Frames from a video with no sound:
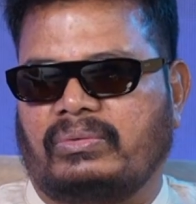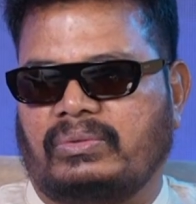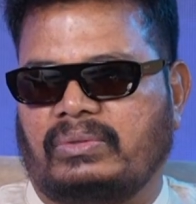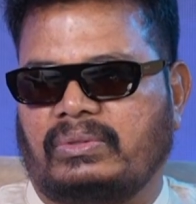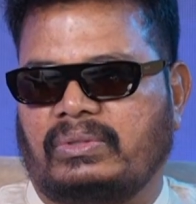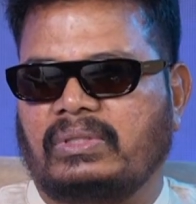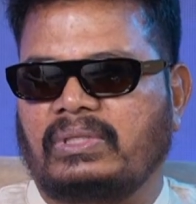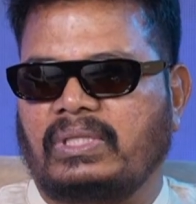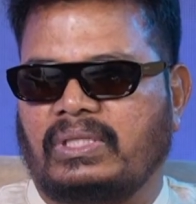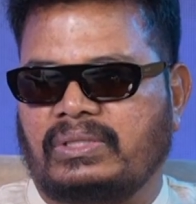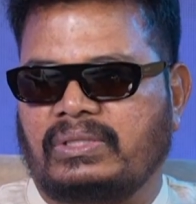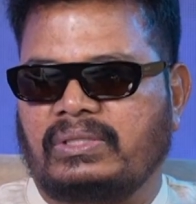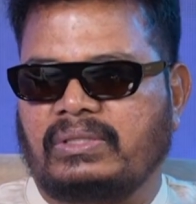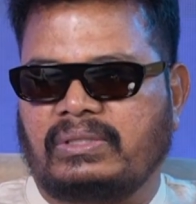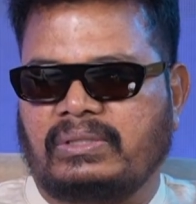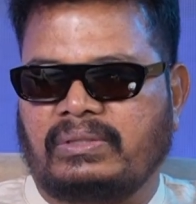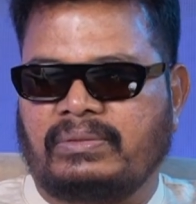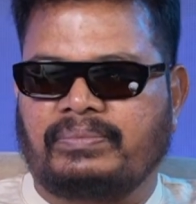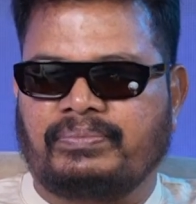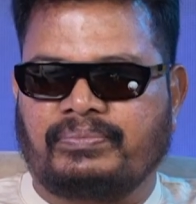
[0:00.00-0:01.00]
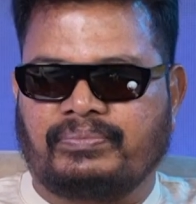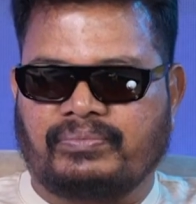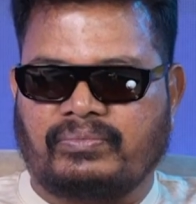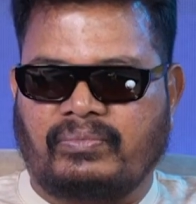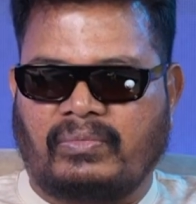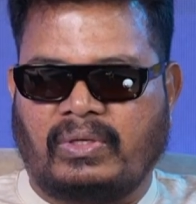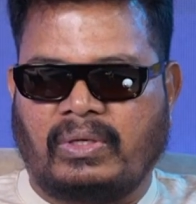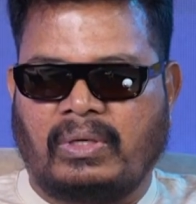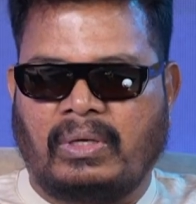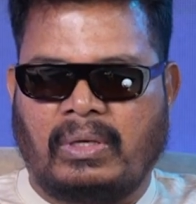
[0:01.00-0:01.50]
that's the
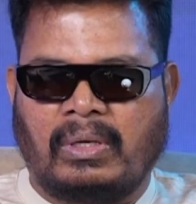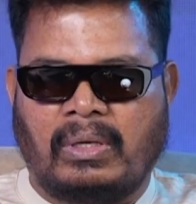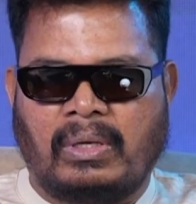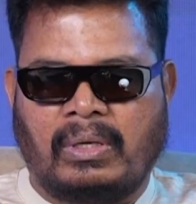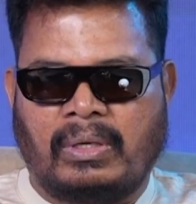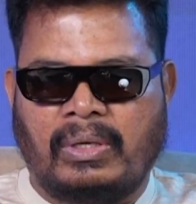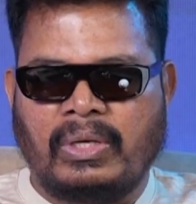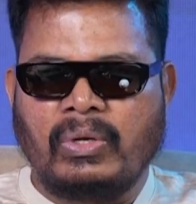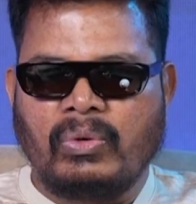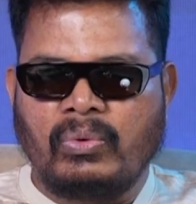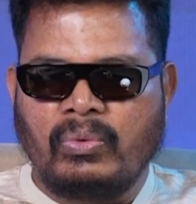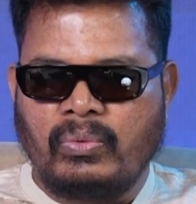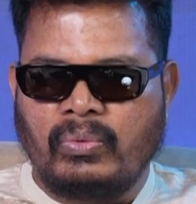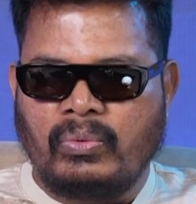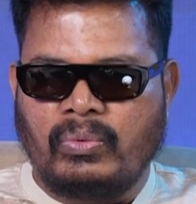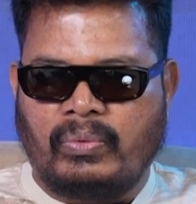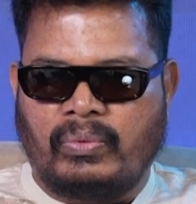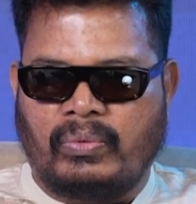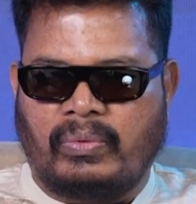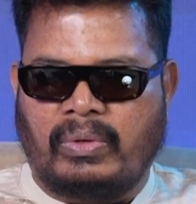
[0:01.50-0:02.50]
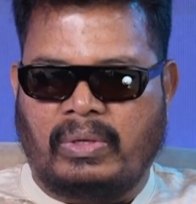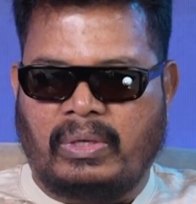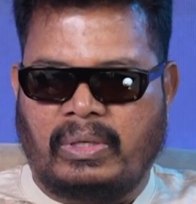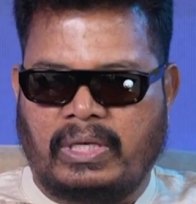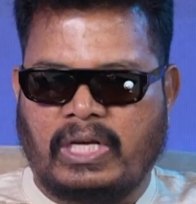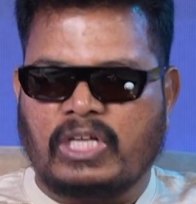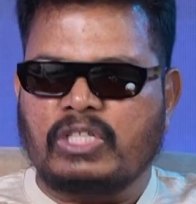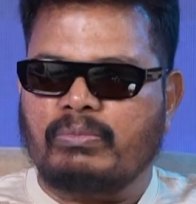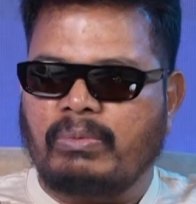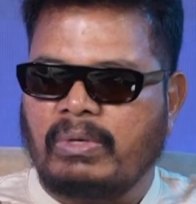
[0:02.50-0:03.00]
new
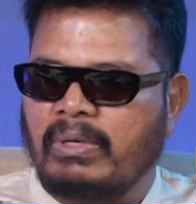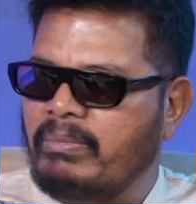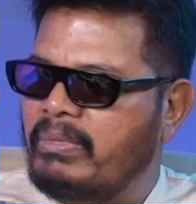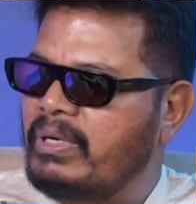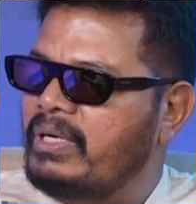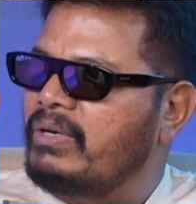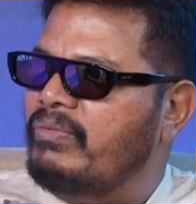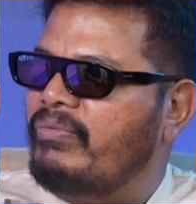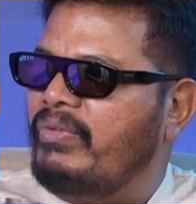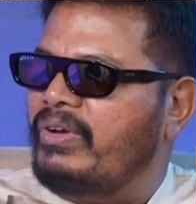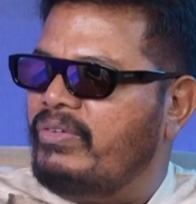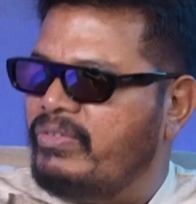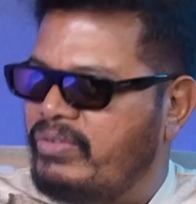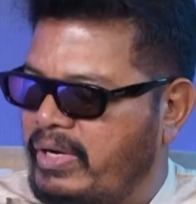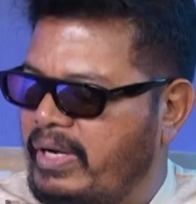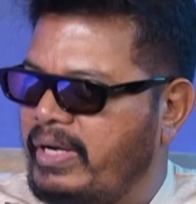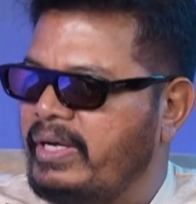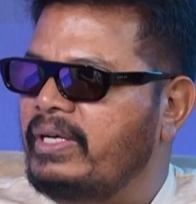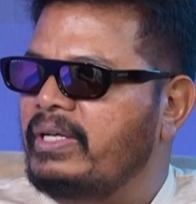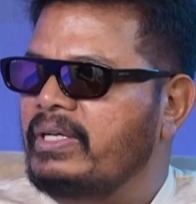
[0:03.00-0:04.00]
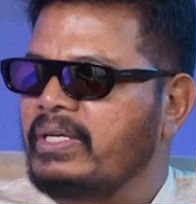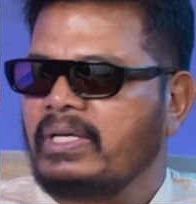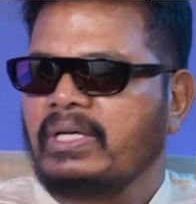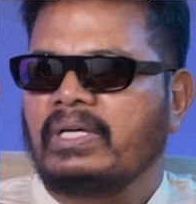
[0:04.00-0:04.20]
experiment we tried.